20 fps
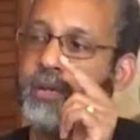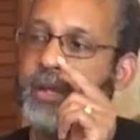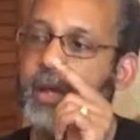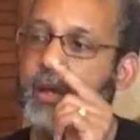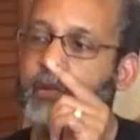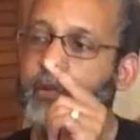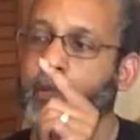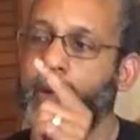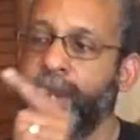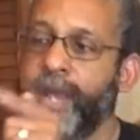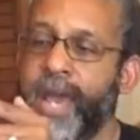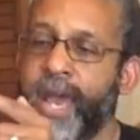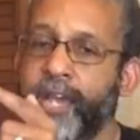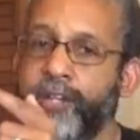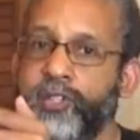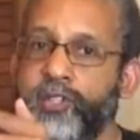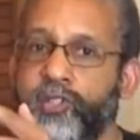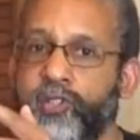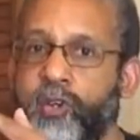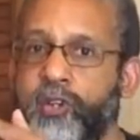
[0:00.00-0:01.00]
then what
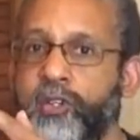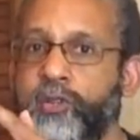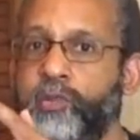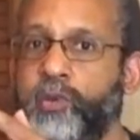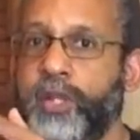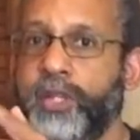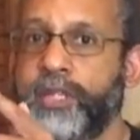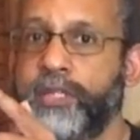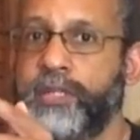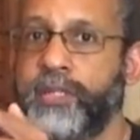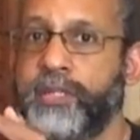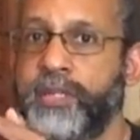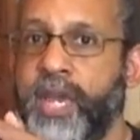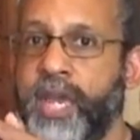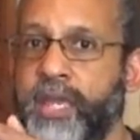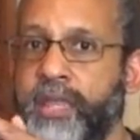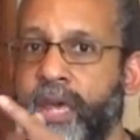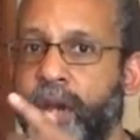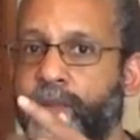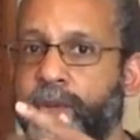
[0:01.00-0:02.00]
actions are you willing to
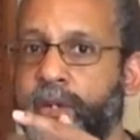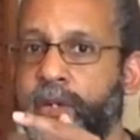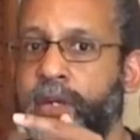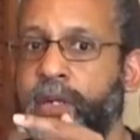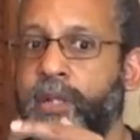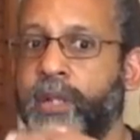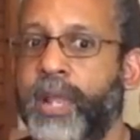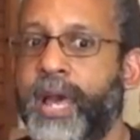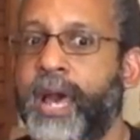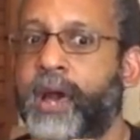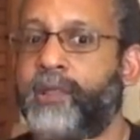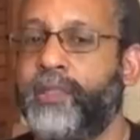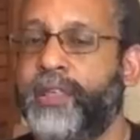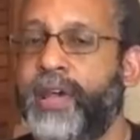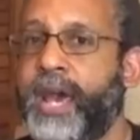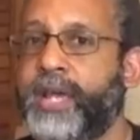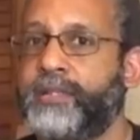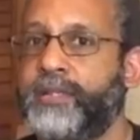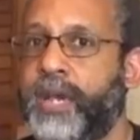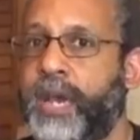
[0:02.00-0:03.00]
take that would allow
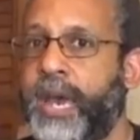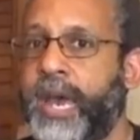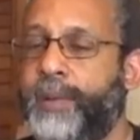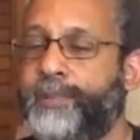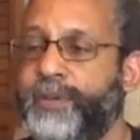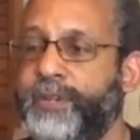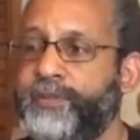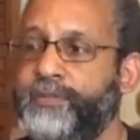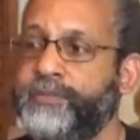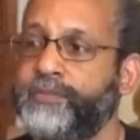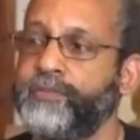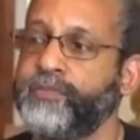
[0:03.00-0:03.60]
that to happen?